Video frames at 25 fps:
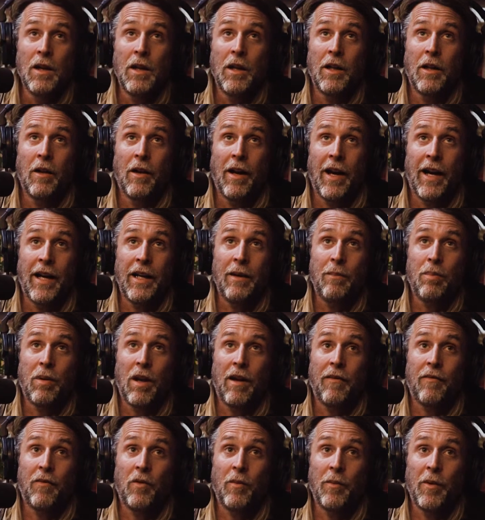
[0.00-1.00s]
you know, any
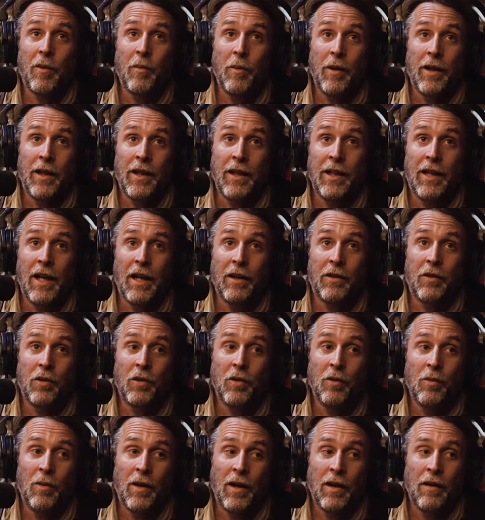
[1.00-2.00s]
platform that we can get
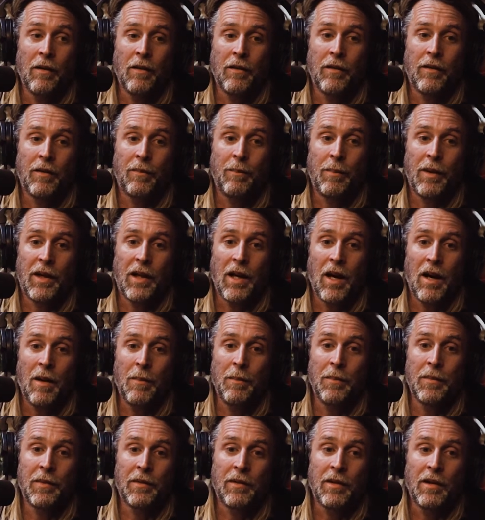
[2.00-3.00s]
to where it
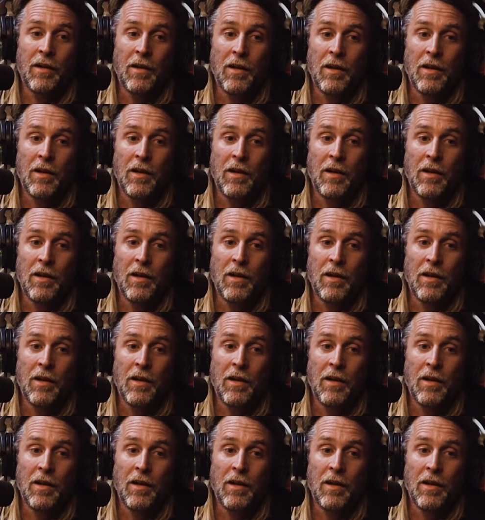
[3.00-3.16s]
becomes,